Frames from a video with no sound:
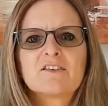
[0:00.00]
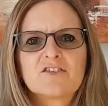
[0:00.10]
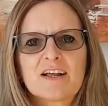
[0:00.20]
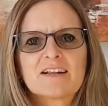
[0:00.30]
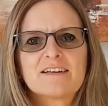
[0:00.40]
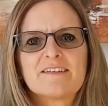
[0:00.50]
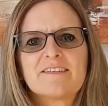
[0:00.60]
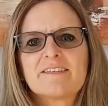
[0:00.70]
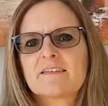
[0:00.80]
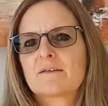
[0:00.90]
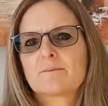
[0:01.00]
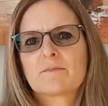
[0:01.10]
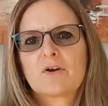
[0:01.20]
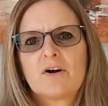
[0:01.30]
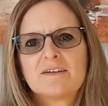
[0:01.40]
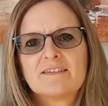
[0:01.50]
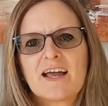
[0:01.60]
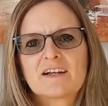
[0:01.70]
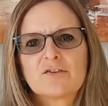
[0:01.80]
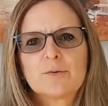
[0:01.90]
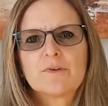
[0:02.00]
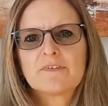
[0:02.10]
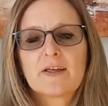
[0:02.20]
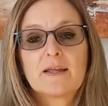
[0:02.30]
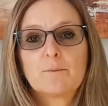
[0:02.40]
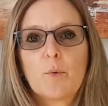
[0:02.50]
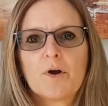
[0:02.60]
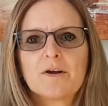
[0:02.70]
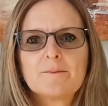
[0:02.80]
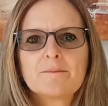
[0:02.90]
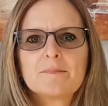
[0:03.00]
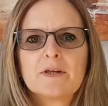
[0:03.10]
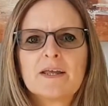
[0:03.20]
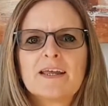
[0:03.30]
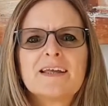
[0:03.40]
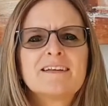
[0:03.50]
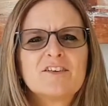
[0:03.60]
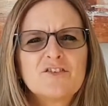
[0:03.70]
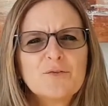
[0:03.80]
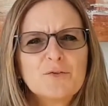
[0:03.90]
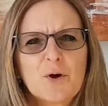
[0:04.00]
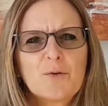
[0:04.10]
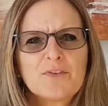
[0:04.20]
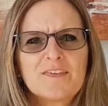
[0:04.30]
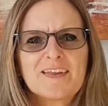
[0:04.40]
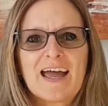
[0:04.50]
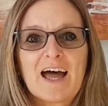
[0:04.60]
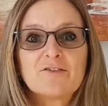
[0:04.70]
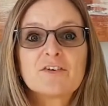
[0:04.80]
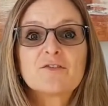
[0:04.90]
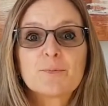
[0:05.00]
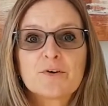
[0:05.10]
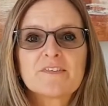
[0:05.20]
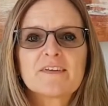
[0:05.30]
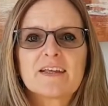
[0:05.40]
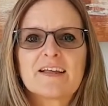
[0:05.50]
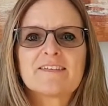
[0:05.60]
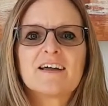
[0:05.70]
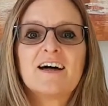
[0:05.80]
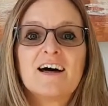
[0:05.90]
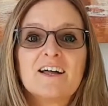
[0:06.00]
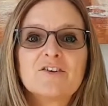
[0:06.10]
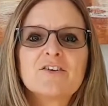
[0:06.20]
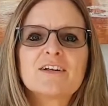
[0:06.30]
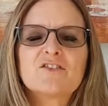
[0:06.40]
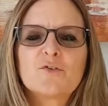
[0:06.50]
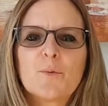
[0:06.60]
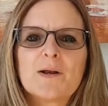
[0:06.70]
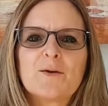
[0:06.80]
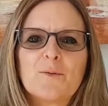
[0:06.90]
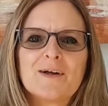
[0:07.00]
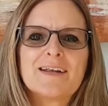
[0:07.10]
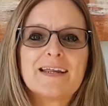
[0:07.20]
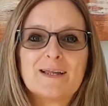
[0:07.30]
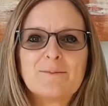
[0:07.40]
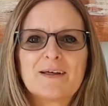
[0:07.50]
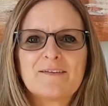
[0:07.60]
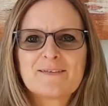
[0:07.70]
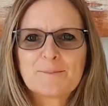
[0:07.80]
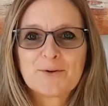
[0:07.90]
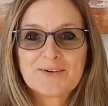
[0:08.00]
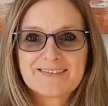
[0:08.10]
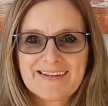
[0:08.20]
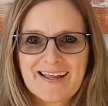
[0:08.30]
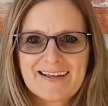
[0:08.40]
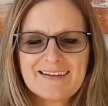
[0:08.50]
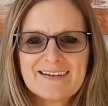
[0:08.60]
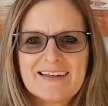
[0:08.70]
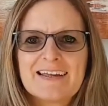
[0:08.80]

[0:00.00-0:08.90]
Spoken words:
checklists, contact tools, and more. Did you know that the average person gets 121 emails per day?